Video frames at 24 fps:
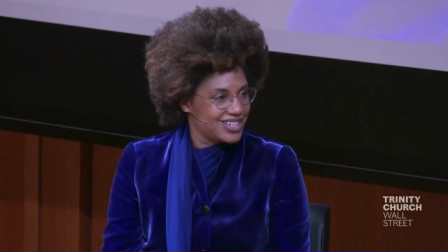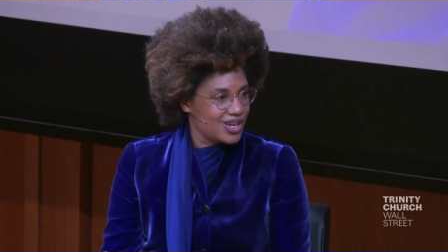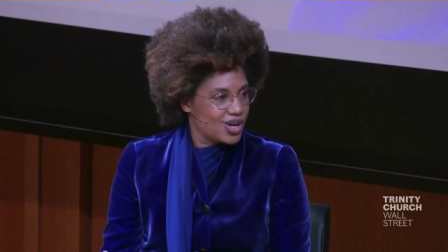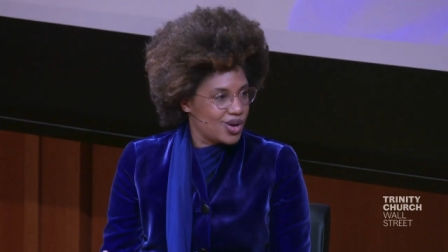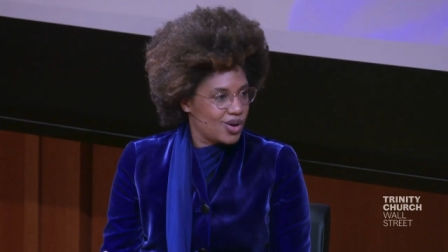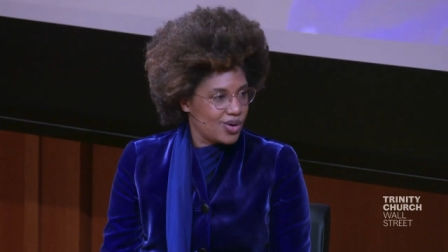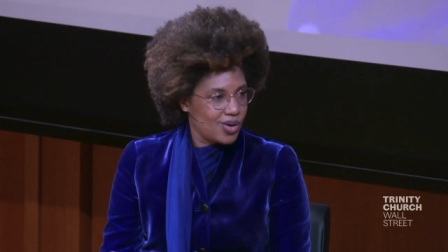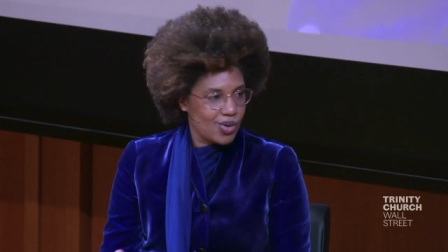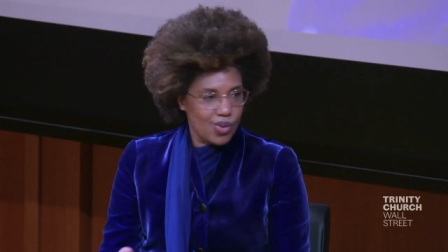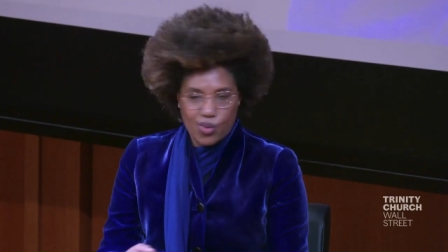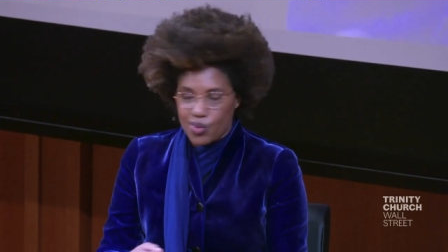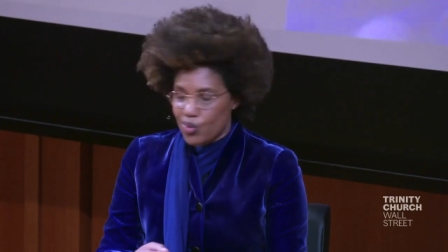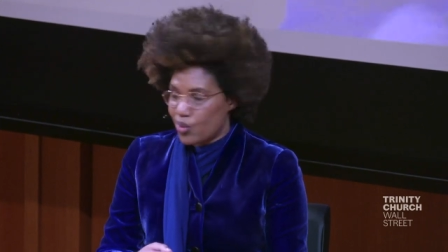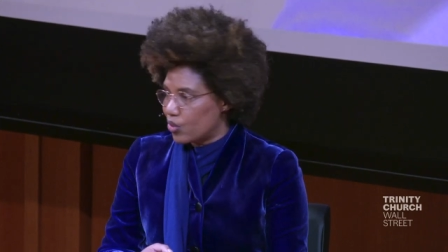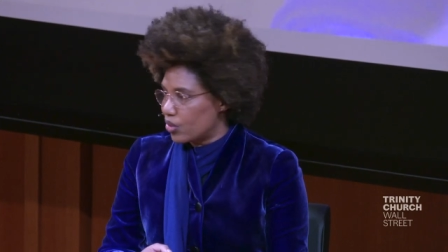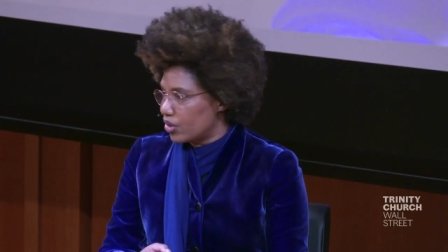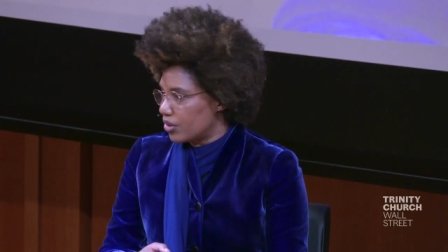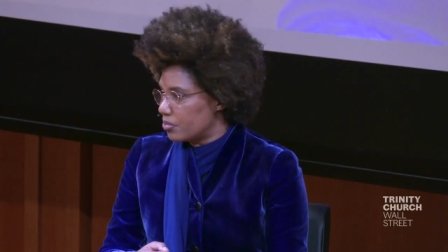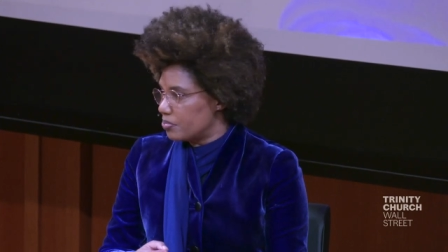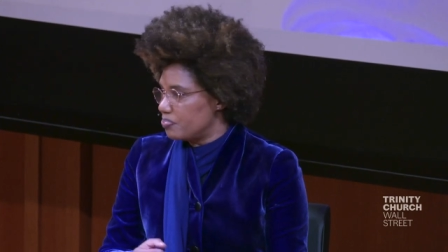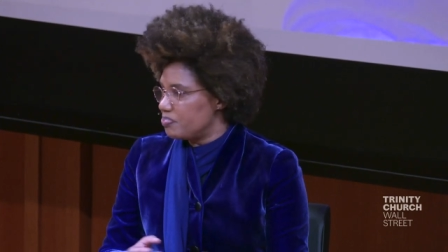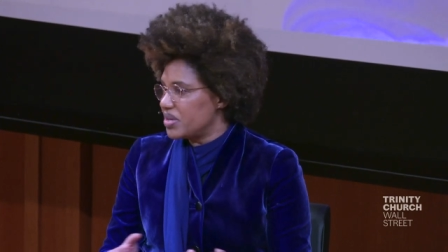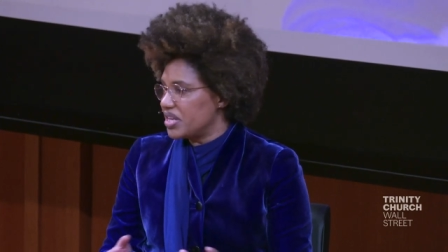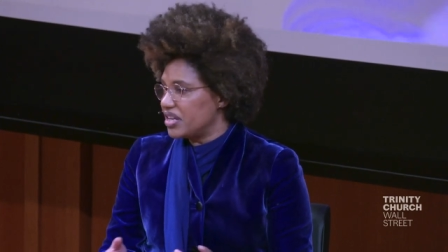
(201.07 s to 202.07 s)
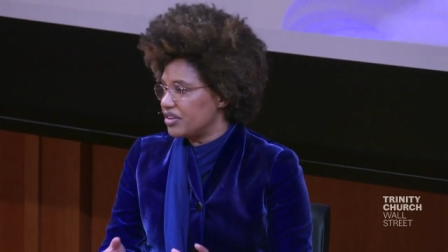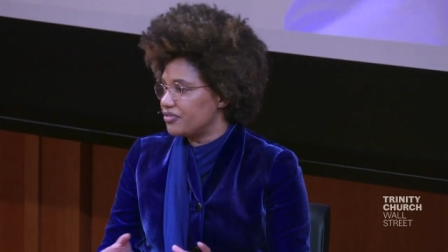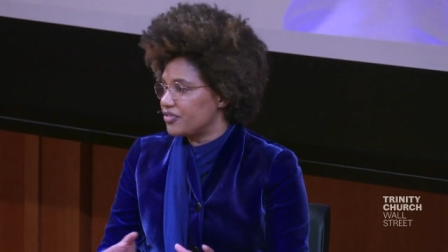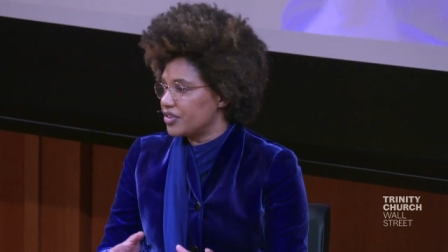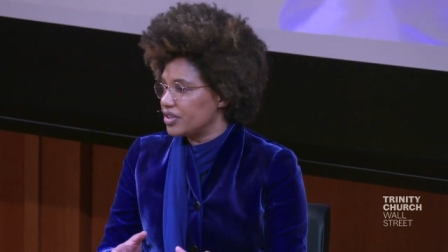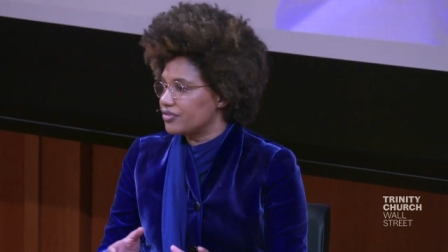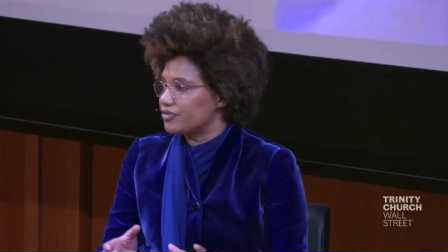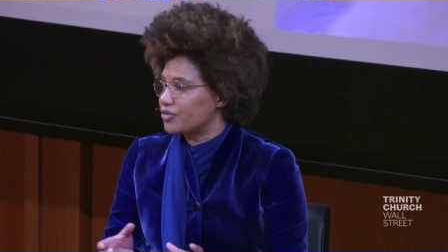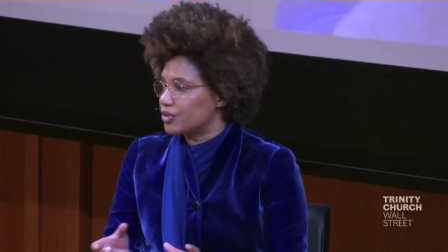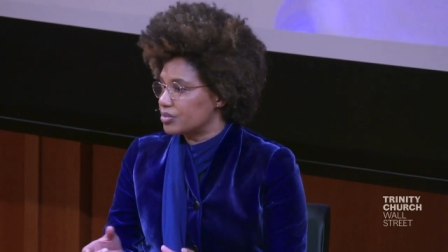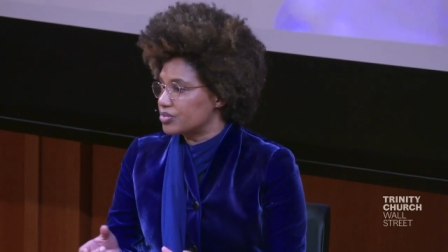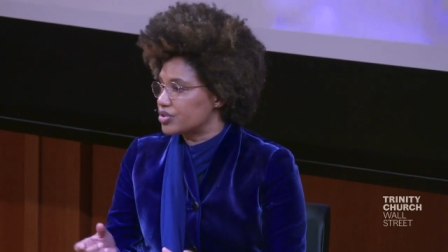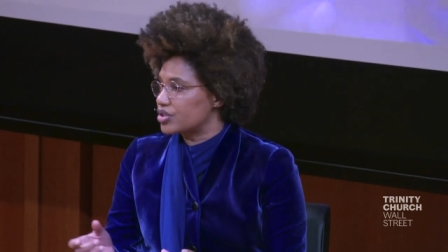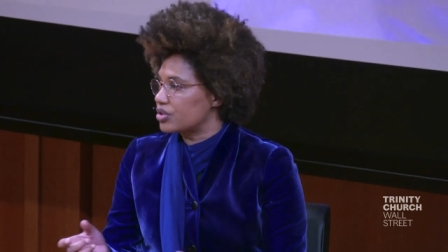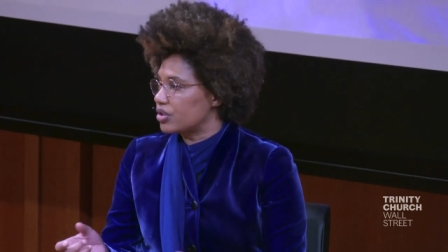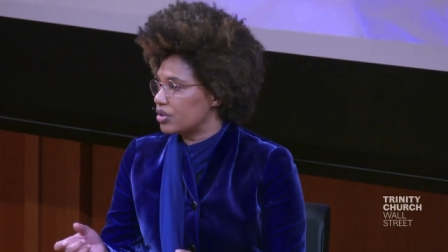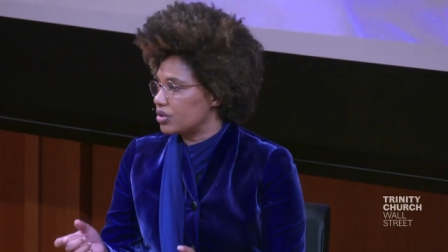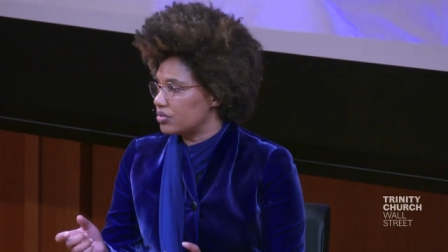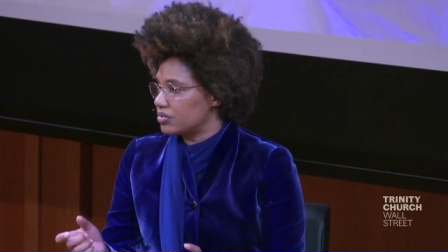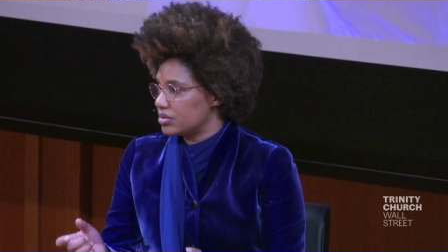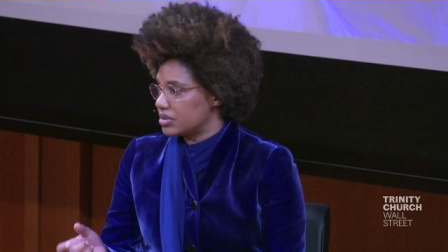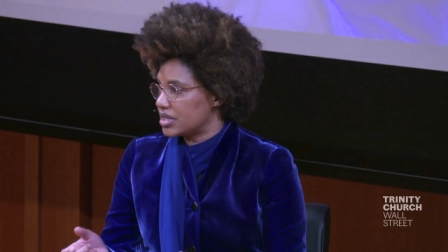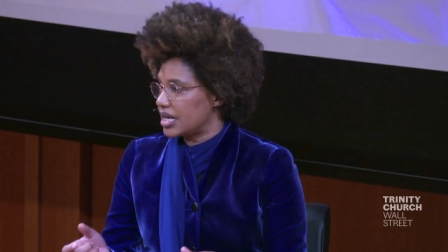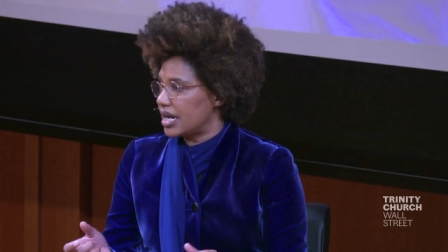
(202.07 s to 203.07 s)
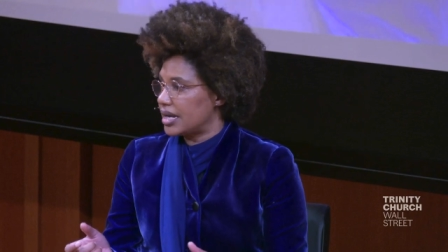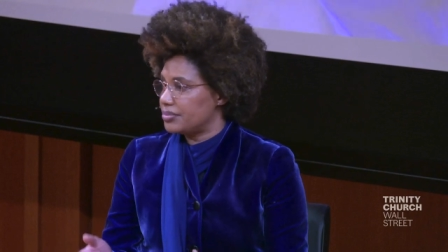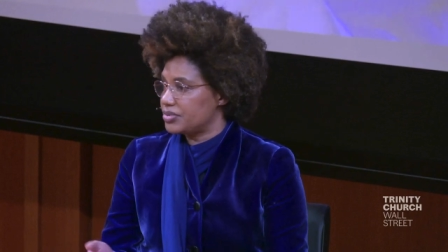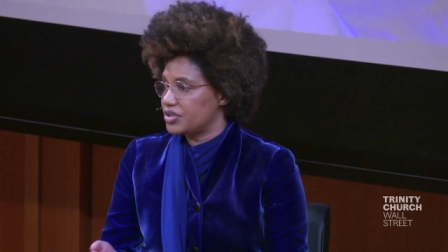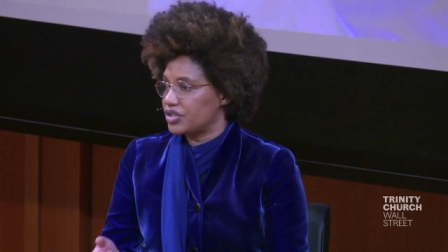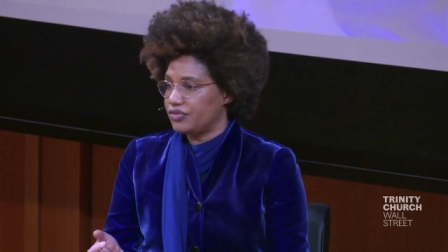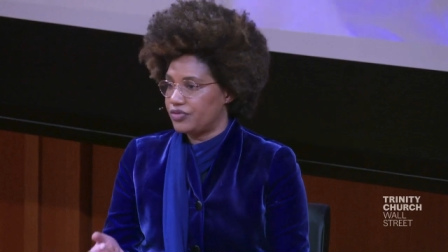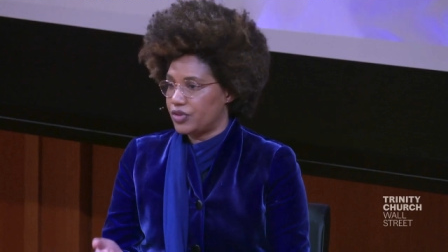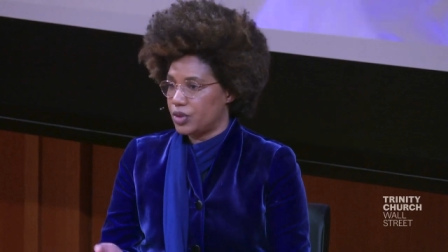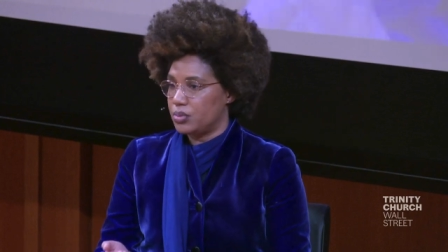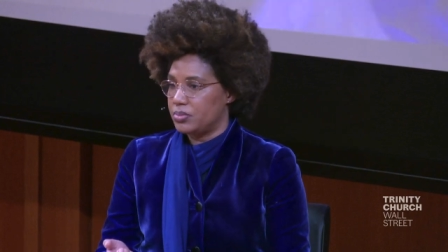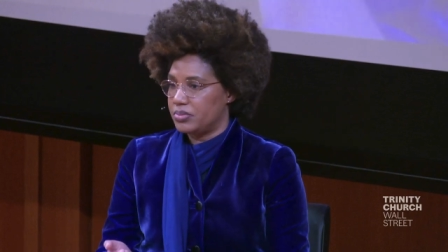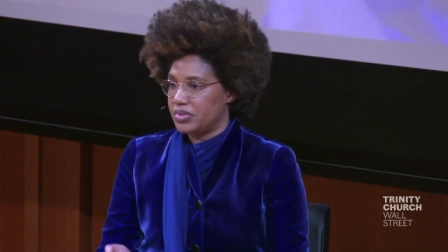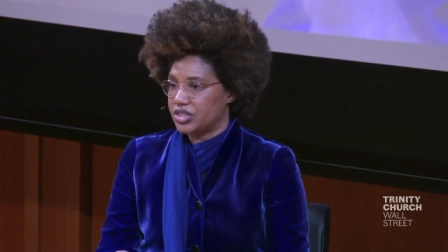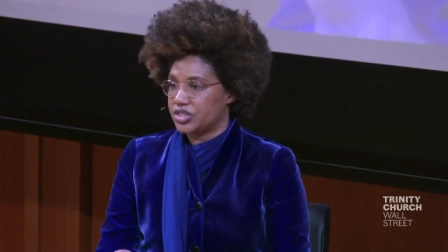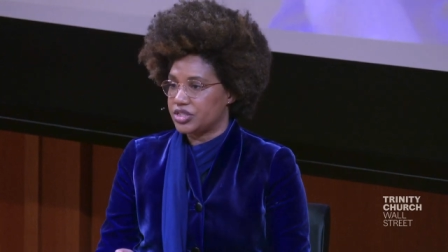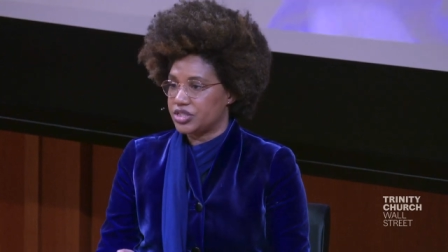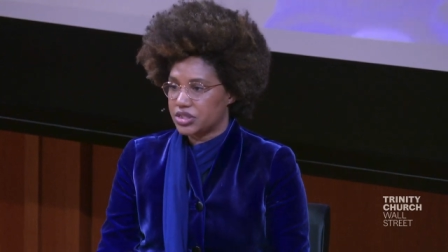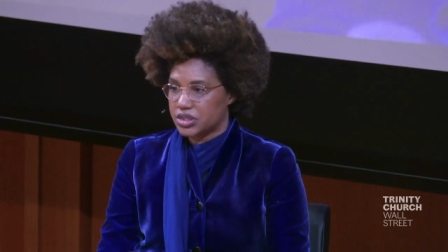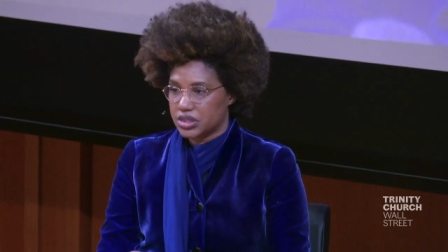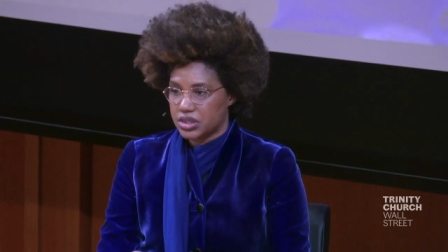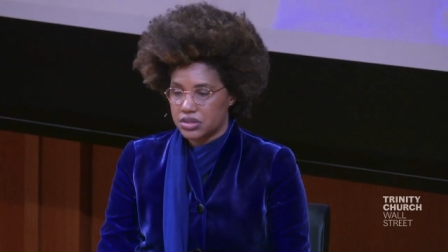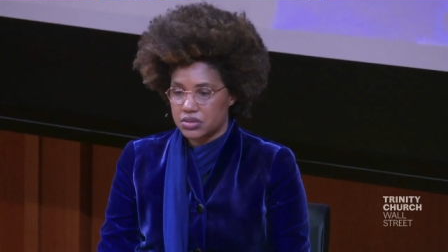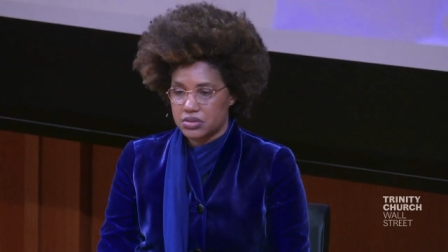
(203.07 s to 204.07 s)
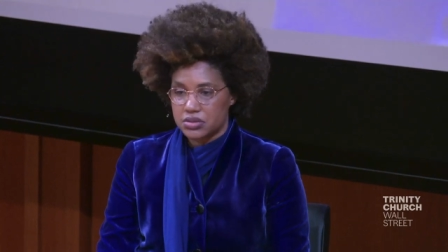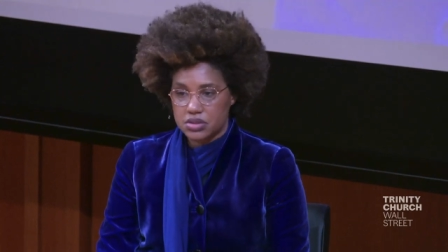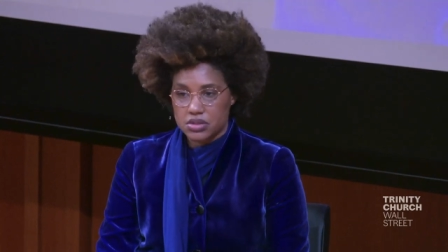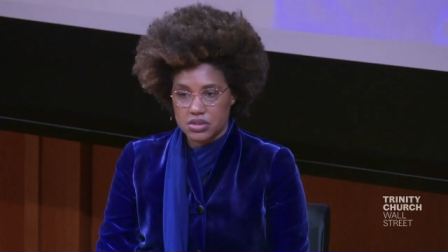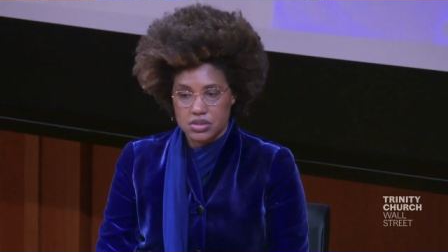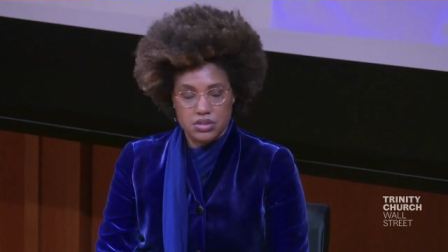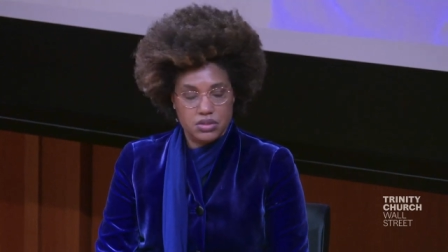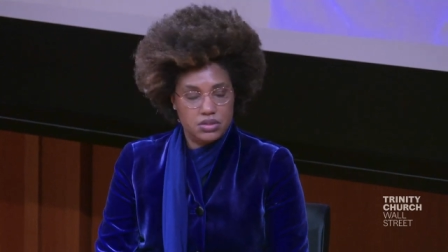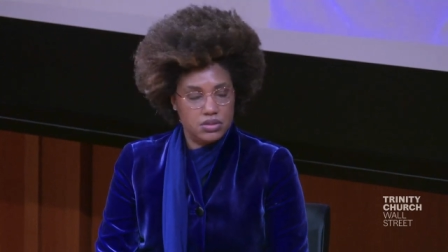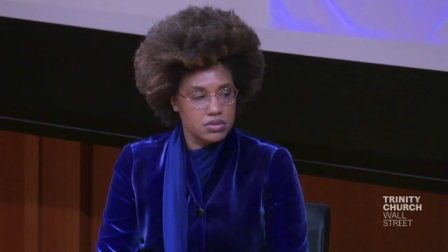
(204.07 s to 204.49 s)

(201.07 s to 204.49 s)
right, or benefit from certain types of omissions.